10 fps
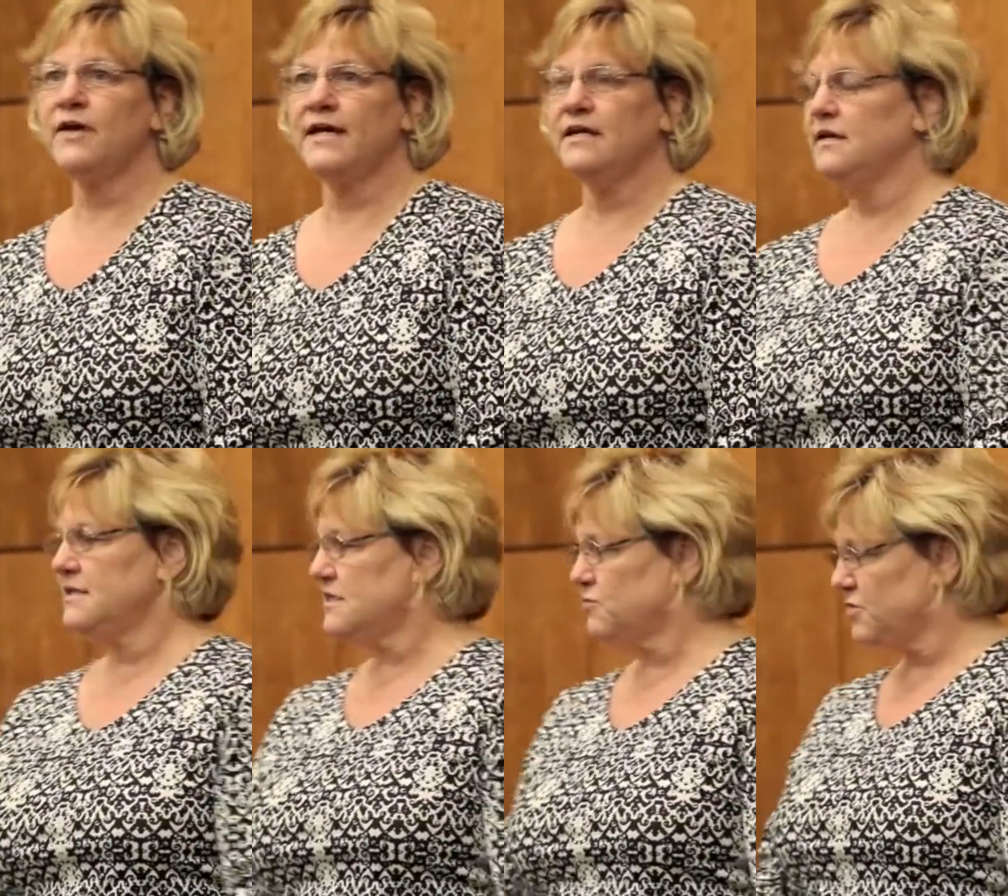Great.
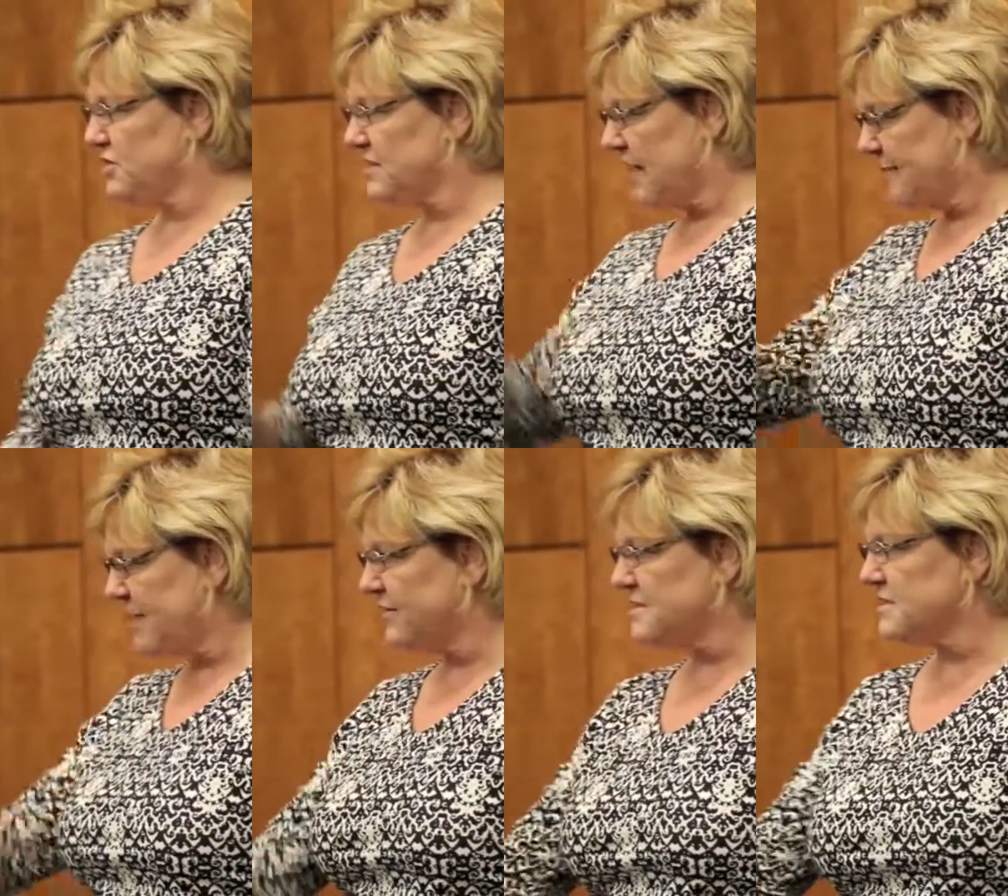He says, we'll just
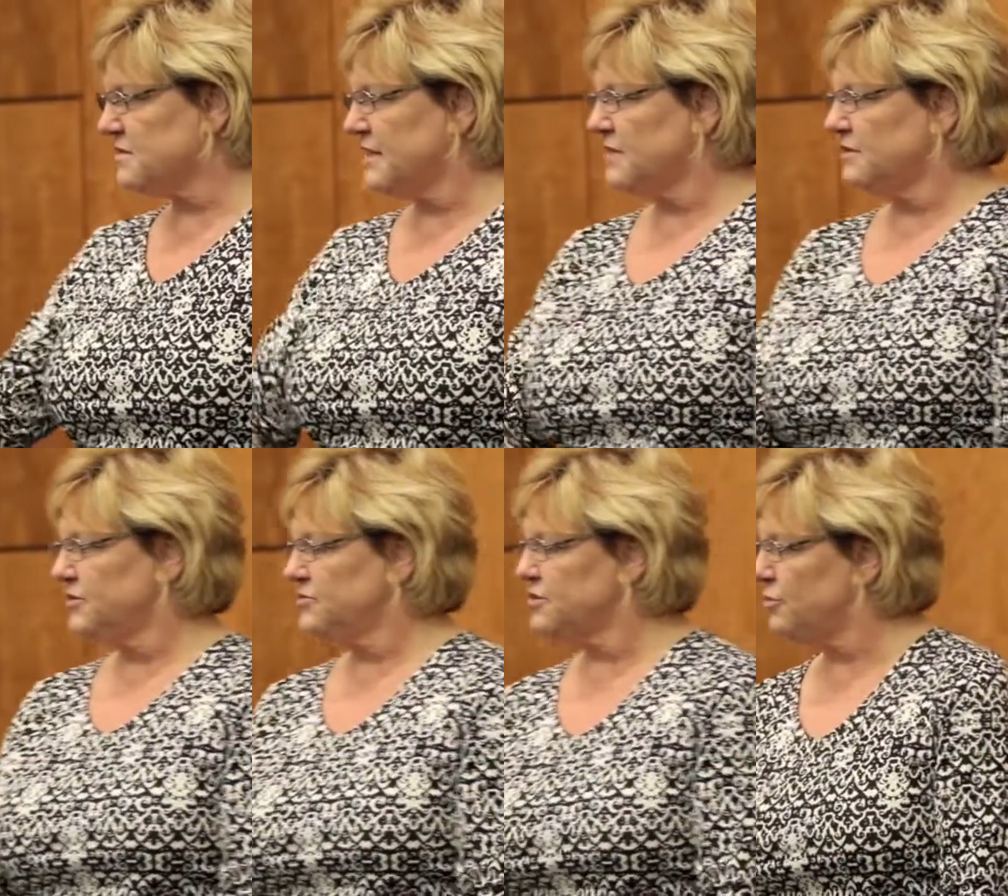climb down this little
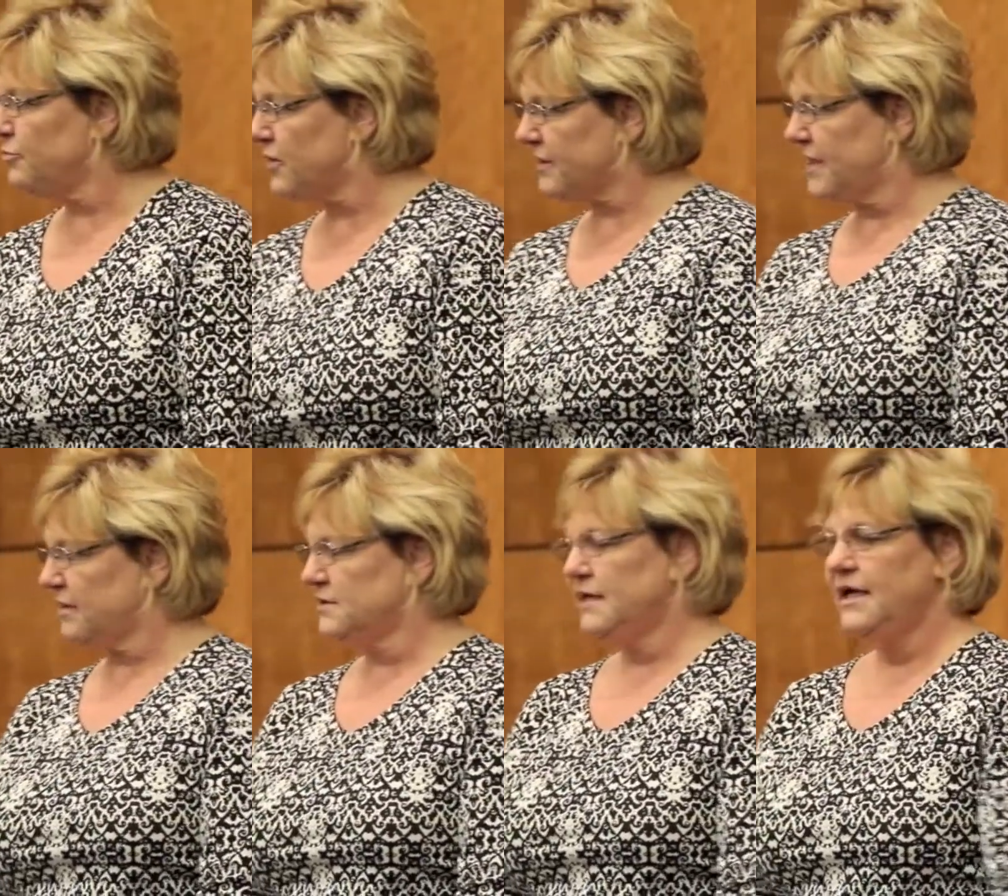hill, and there's a little brook
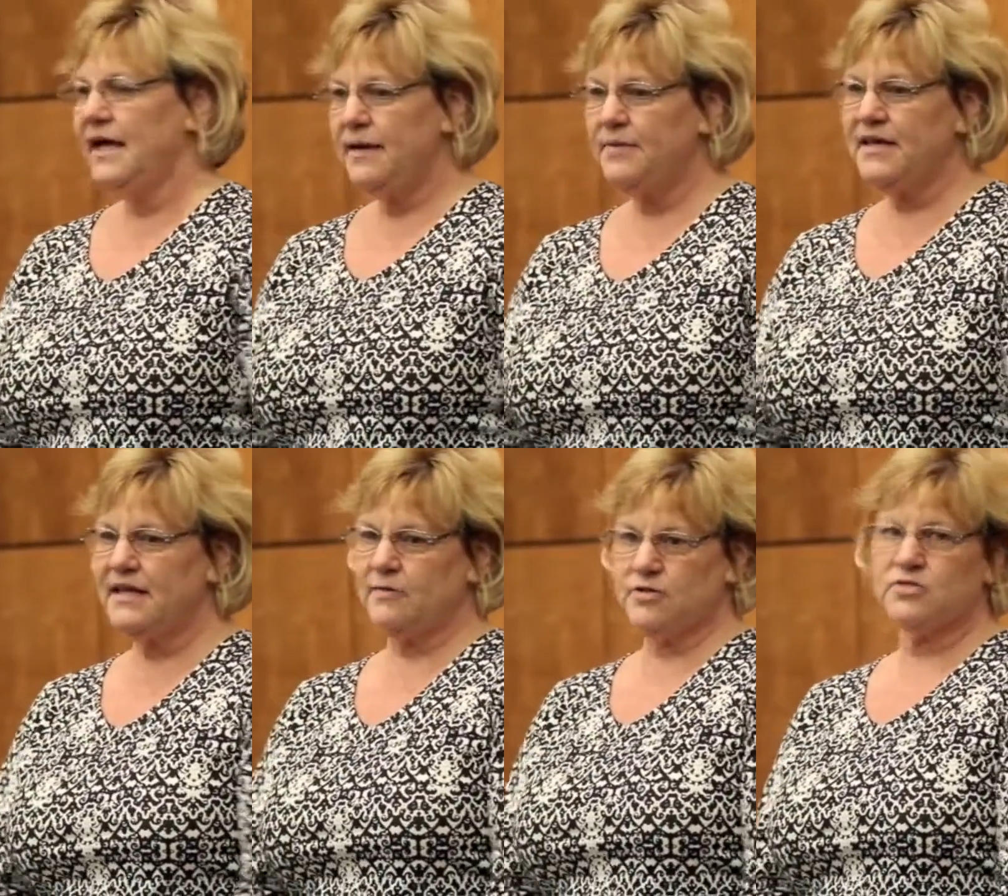there. And
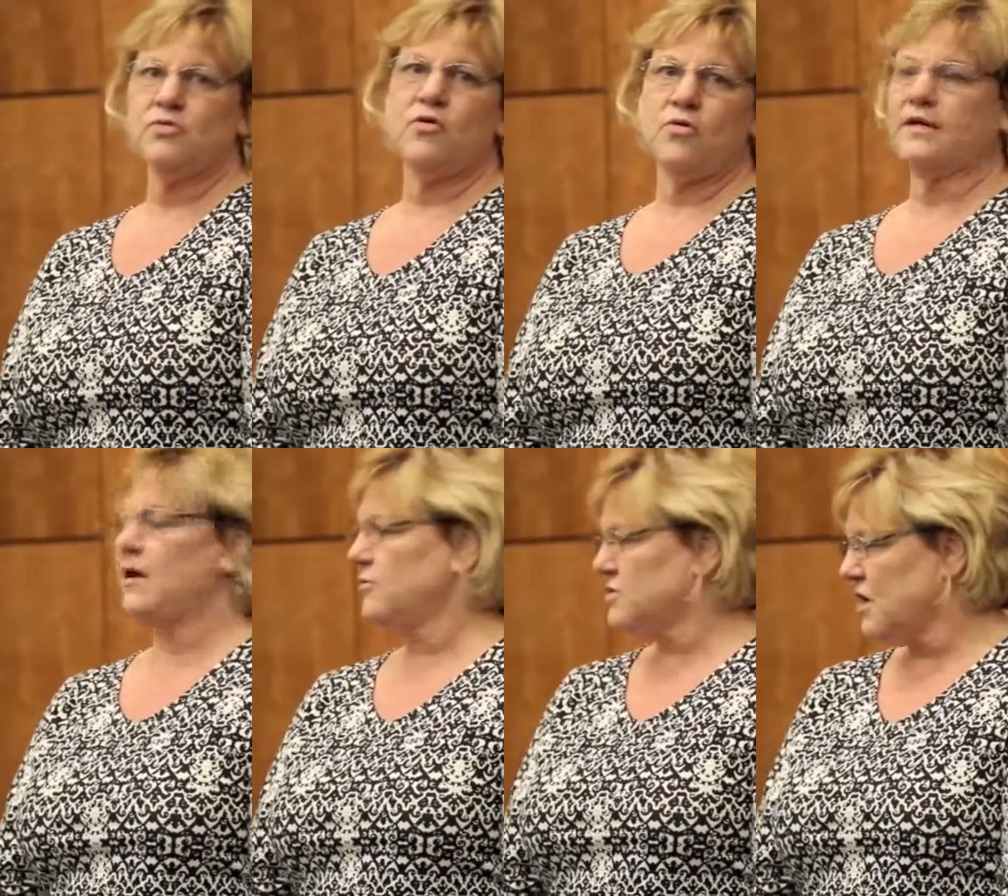being that it was so
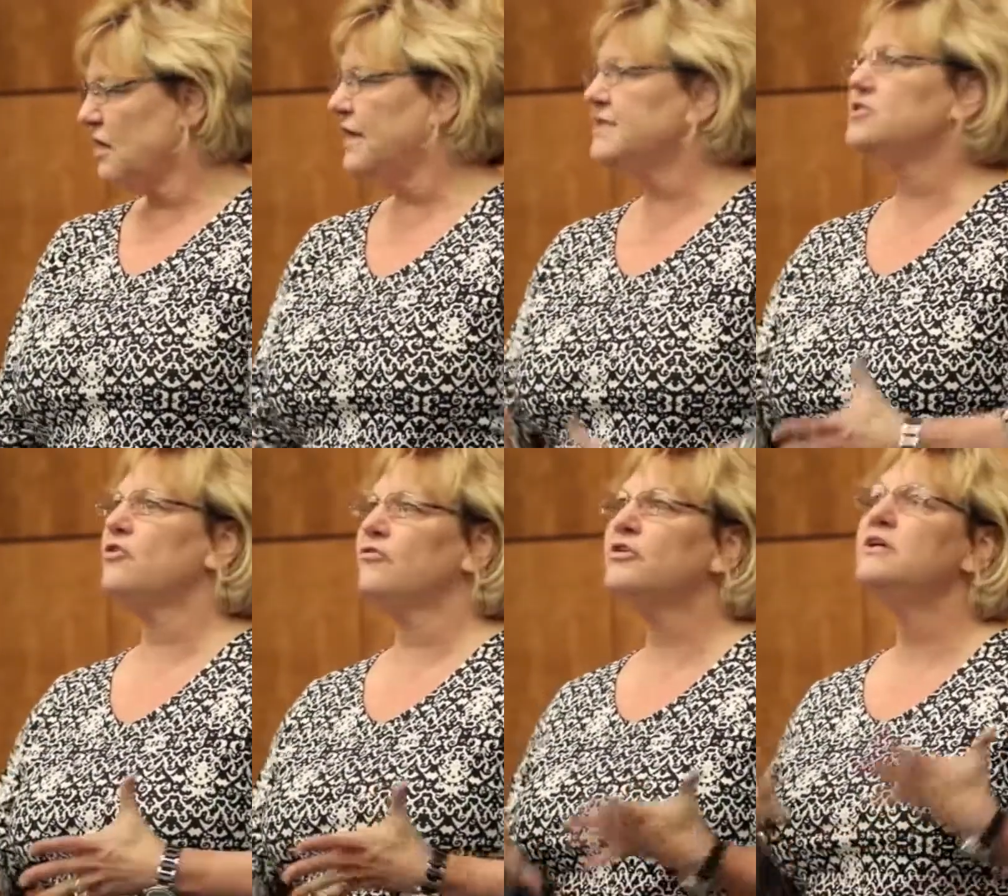cold out, it was all
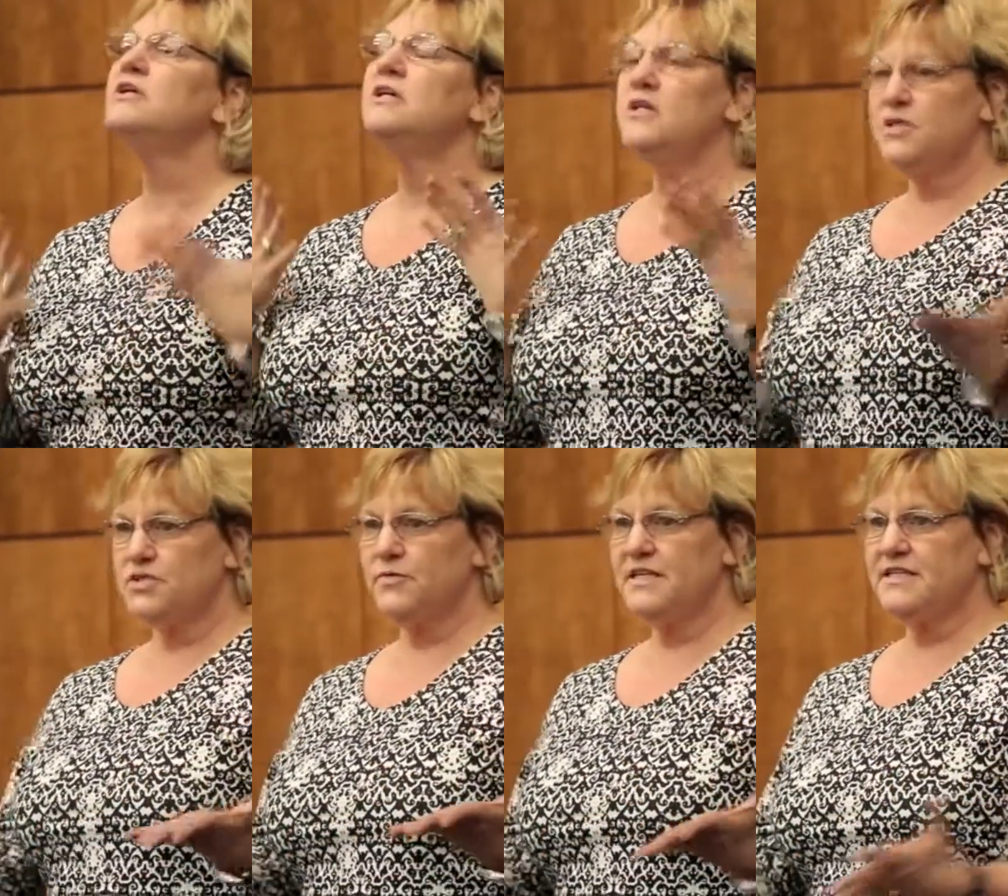iced over,
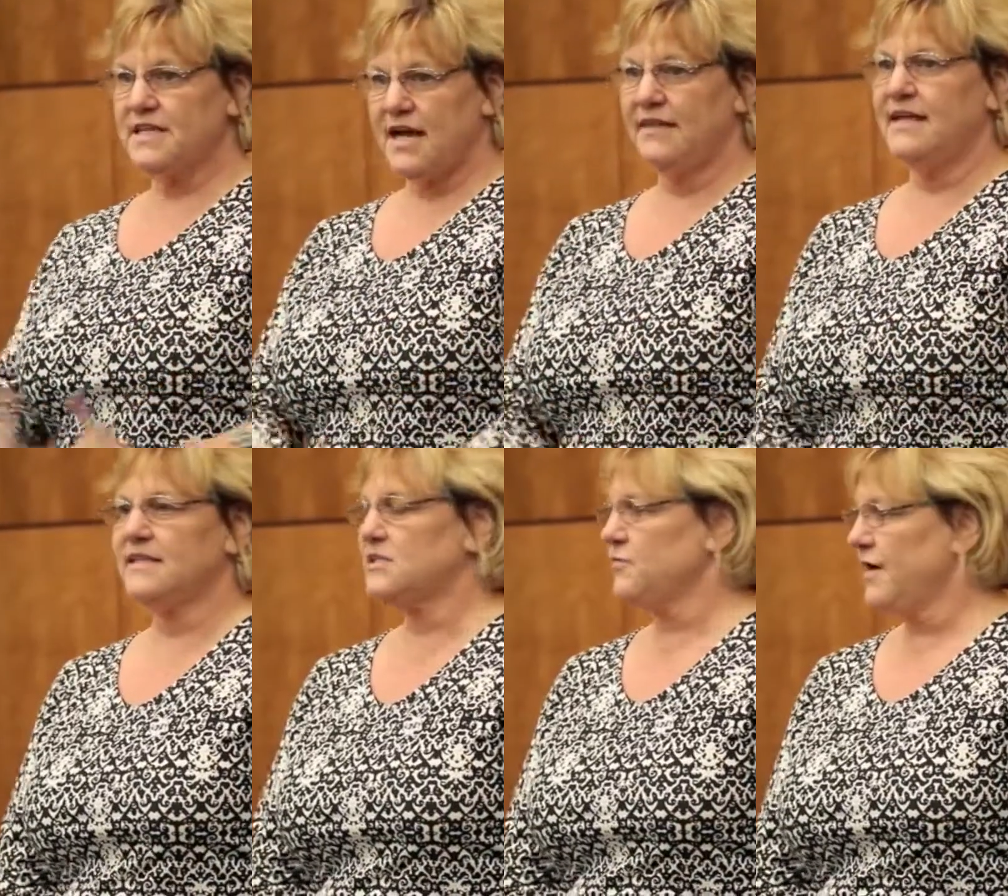so we decided
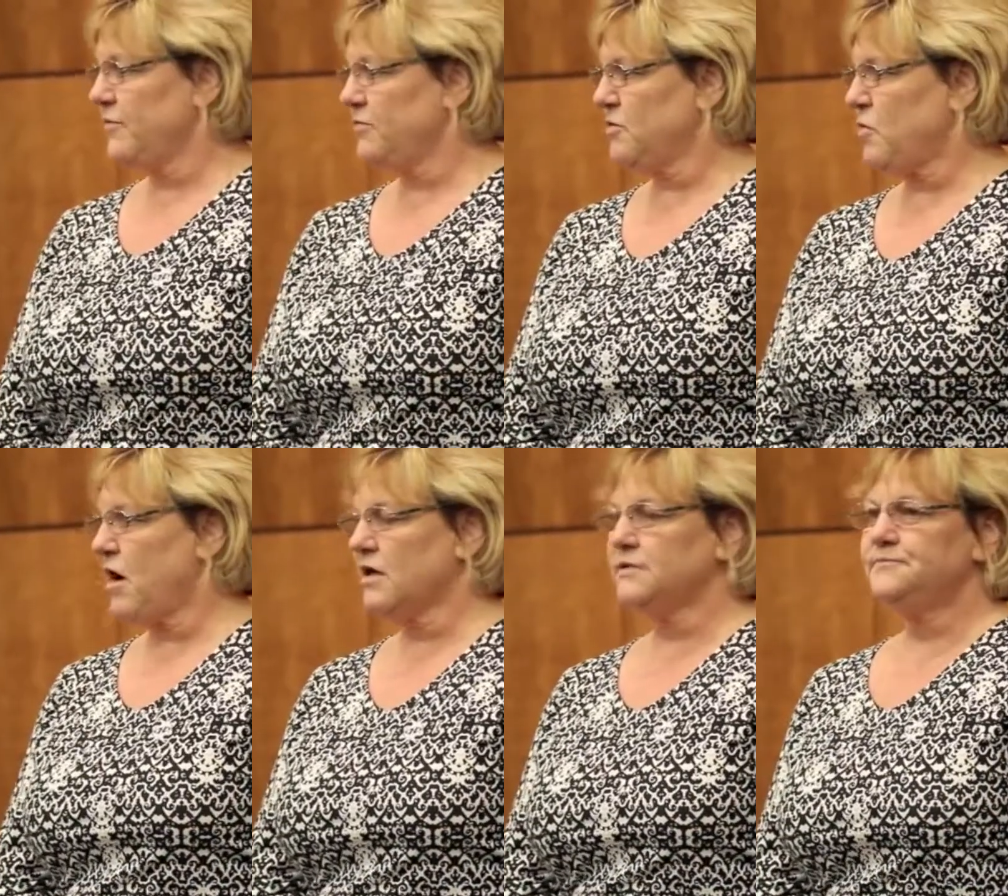that's the way we would
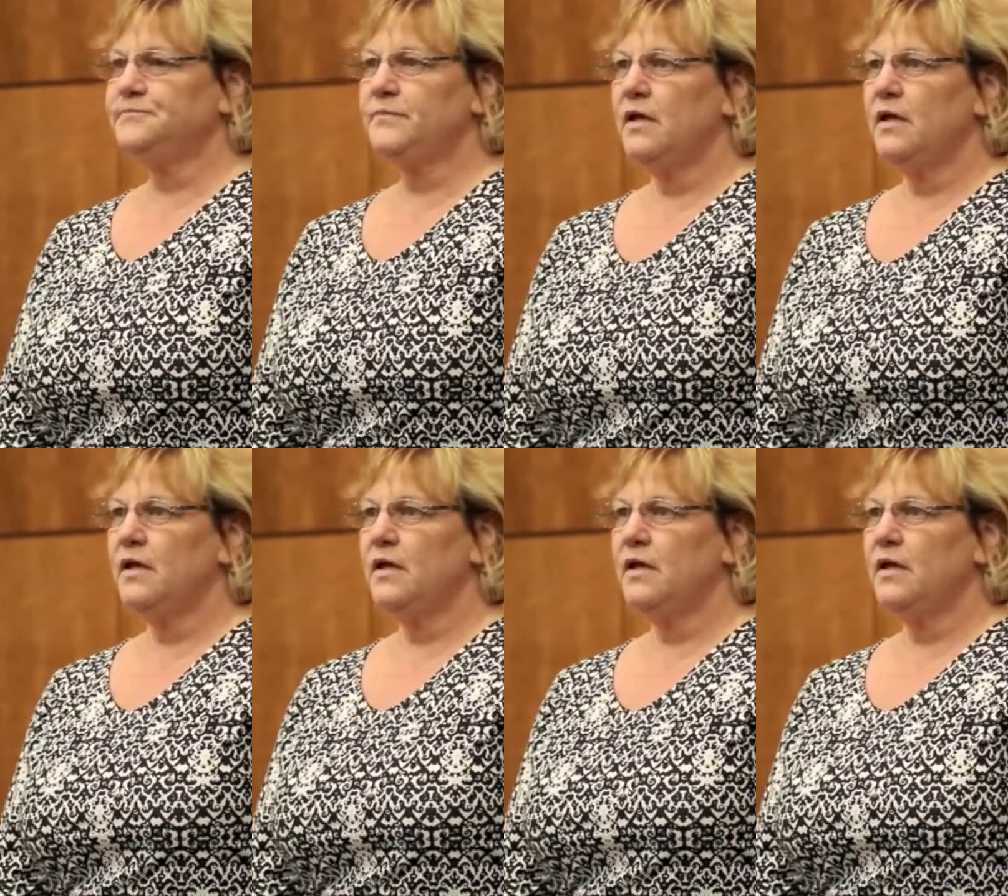walk.